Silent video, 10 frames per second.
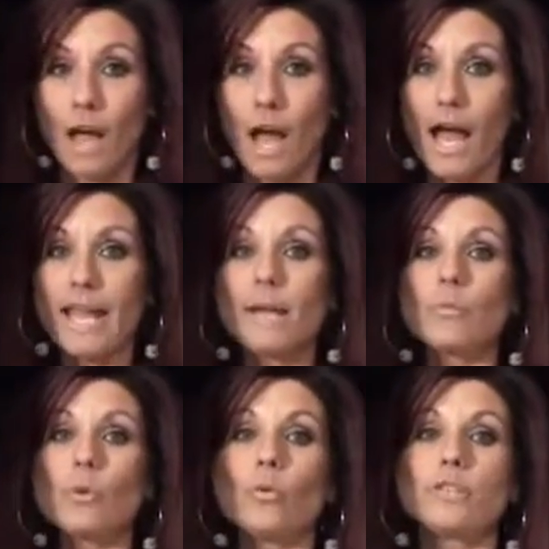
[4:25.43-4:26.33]
I
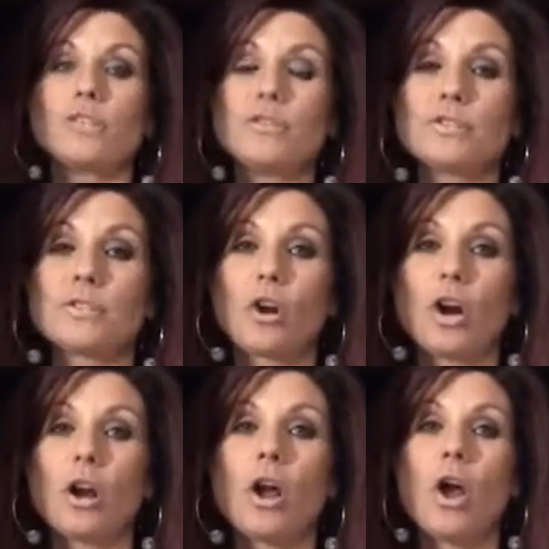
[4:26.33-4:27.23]
am going to
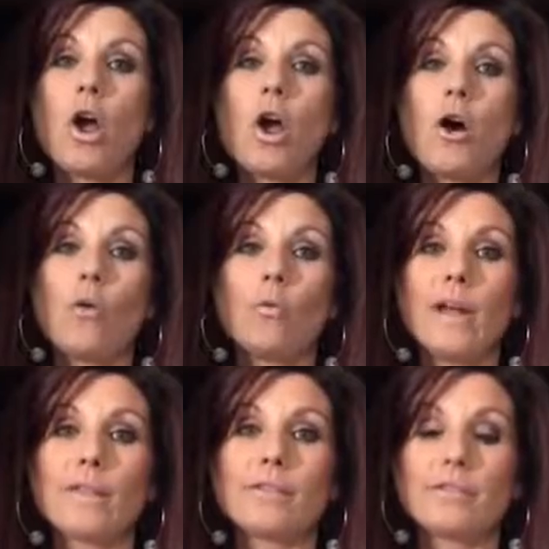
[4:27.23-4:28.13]
start
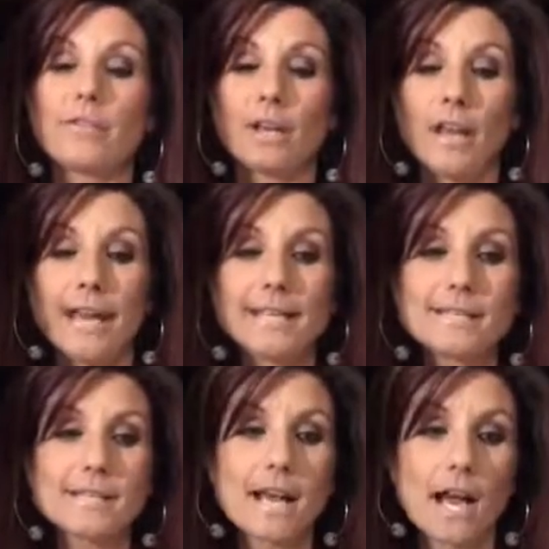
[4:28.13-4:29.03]
with the
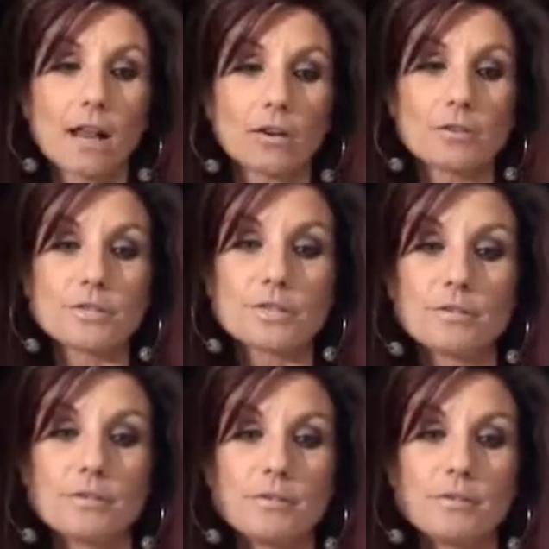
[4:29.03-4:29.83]
lightest colors,